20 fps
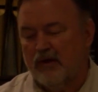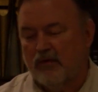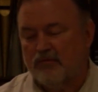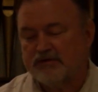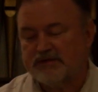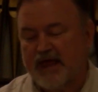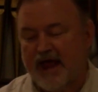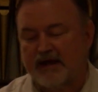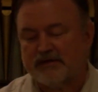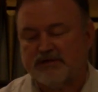
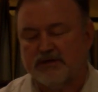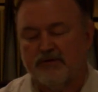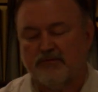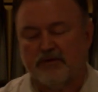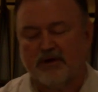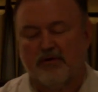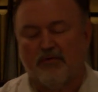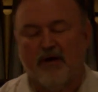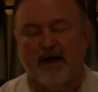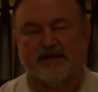was actually
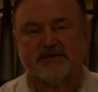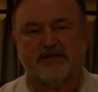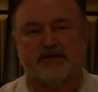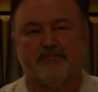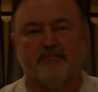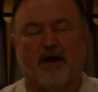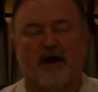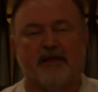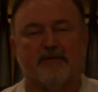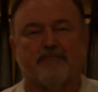
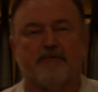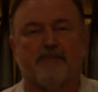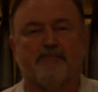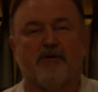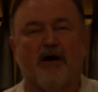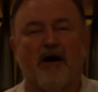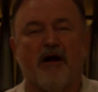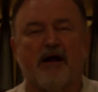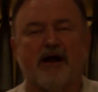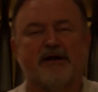requested by the
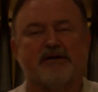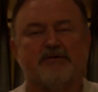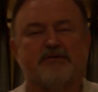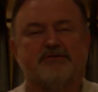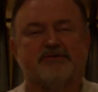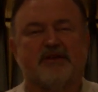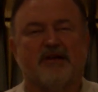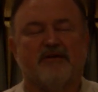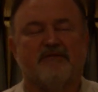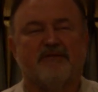
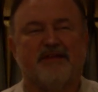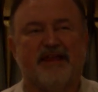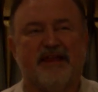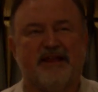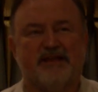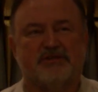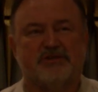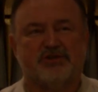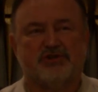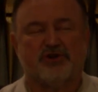proprietors of
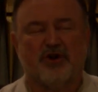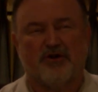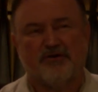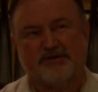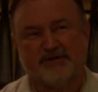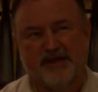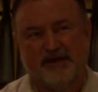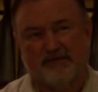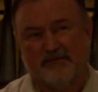East Jersey.